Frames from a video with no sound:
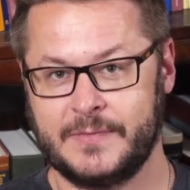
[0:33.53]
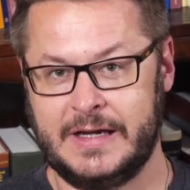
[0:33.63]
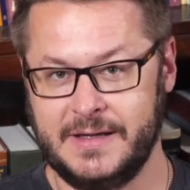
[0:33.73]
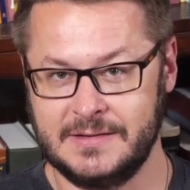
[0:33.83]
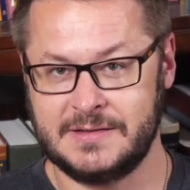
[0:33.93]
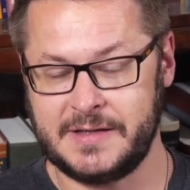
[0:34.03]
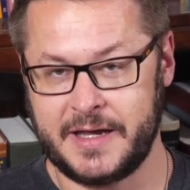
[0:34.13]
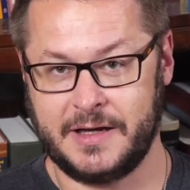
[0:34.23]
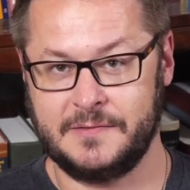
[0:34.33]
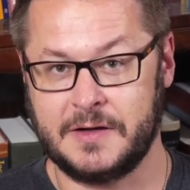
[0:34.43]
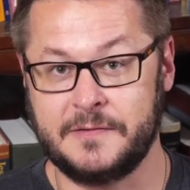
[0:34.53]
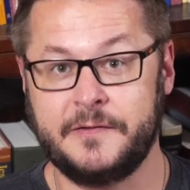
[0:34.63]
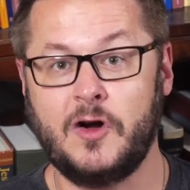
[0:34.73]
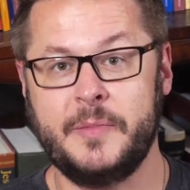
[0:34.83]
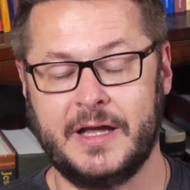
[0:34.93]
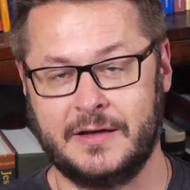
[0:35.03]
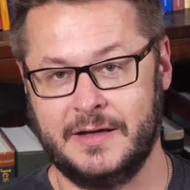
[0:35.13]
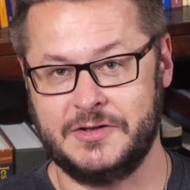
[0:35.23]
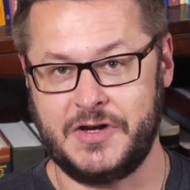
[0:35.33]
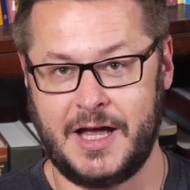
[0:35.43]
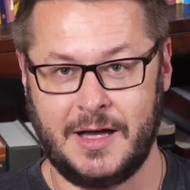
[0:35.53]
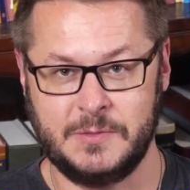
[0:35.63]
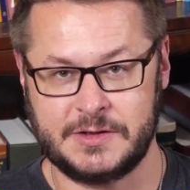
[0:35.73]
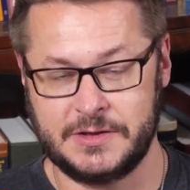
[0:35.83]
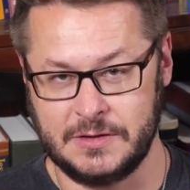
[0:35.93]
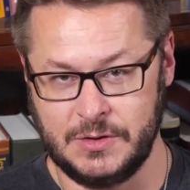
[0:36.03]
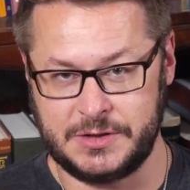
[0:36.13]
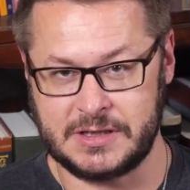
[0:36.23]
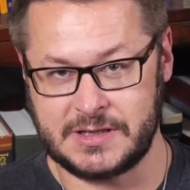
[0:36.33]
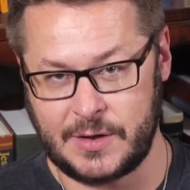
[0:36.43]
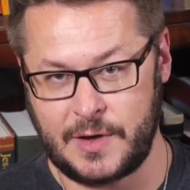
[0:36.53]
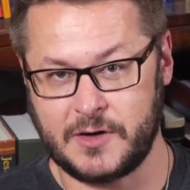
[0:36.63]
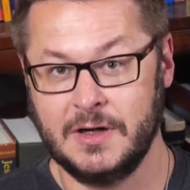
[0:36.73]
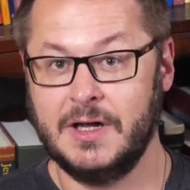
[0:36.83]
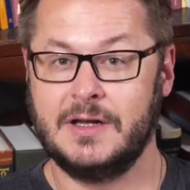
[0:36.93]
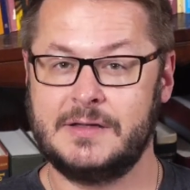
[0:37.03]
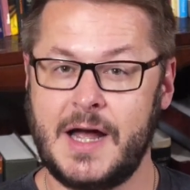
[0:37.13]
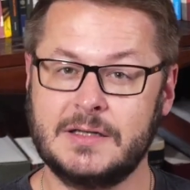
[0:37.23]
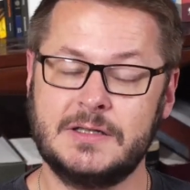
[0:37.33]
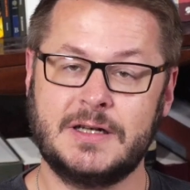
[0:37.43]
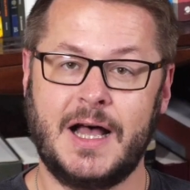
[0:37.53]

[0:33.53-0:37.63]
Instead of affirming Hijab's delusions, however, Dr.